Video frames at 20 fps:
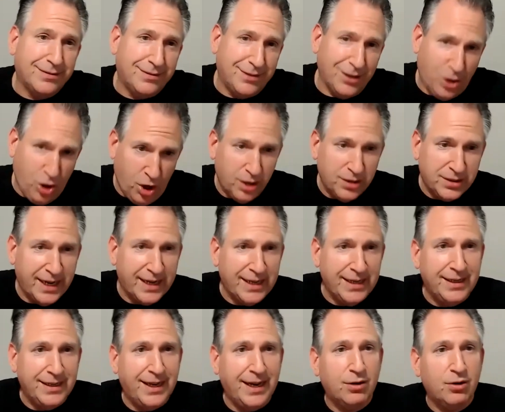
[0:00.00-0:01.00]
the car
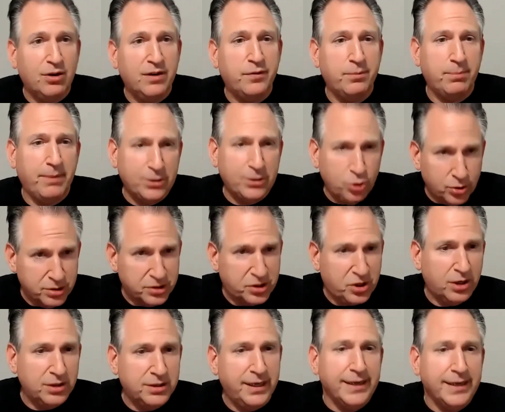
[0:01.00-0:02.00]
taken care of and my daughter's
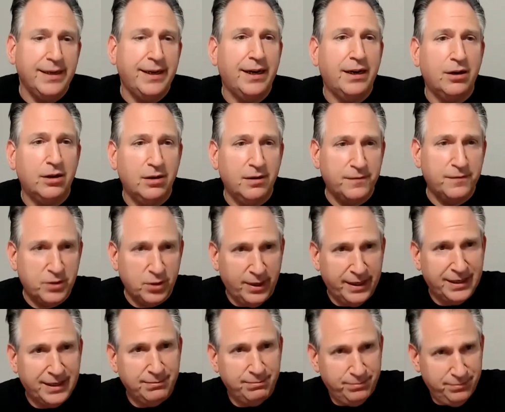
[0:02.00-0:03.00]
car taken care of so
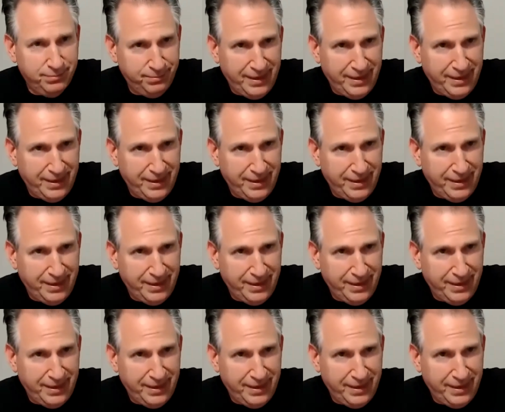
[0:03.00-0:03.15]
I can